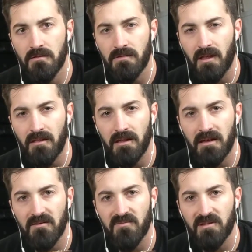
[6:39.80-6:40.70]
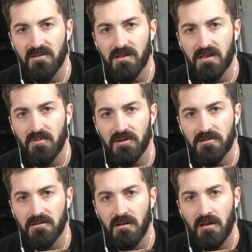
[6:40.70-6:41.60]
not live, but you get the picture.
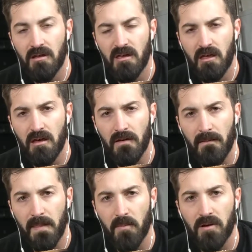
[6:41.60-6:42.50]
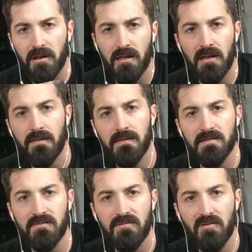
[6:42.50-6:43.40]
Um, I'm gonna cut this
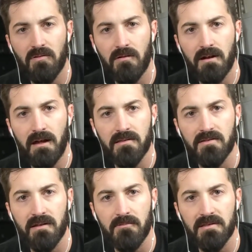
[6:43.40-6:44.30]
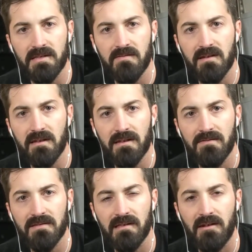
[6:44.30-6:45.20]
door out, so I wanna see if I can give
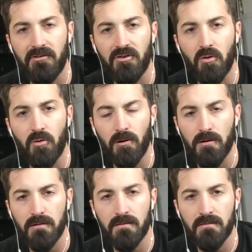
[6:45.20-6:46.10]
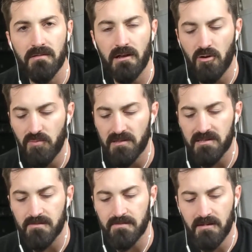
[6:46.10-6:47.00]
it a door that opens
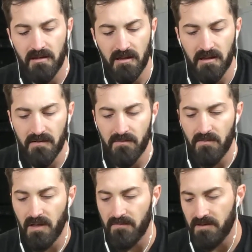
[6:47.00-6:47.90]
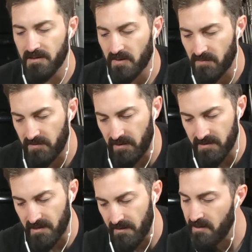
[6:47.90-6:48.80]
up. I've done different things
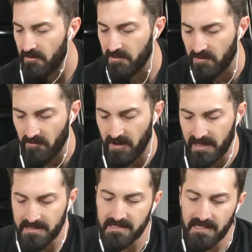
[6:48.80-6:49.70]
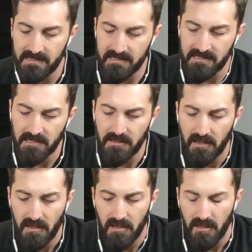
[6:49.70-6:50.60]
like that with the ready sets,
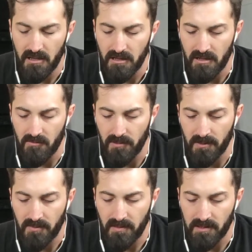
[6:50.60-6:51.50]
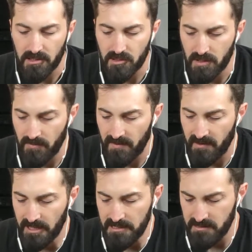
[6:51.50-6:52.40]
uh, with extreme
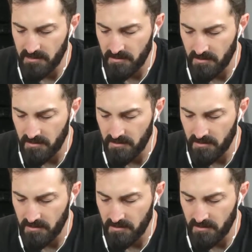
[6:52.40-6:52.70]
sets.